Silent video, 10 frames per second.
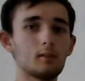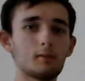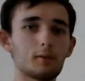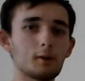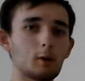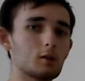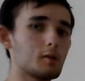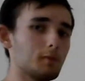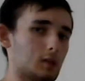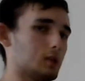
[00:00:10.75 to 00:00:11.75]
for well
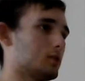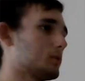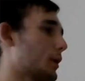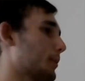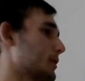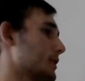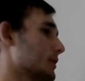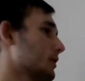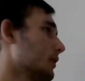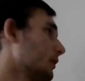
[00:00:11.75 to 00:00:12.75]
convenience
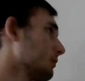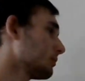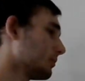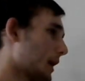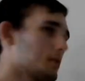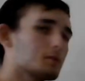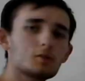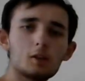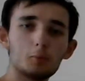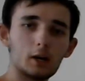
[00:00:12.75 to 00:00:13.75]
purposes. And you'll
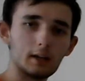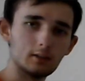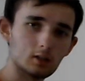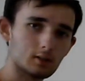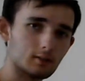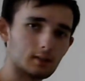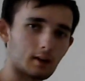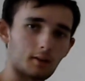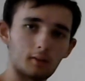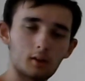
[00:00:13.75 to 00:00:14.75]
see why in just a
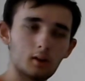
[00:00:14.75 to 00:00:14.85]
second.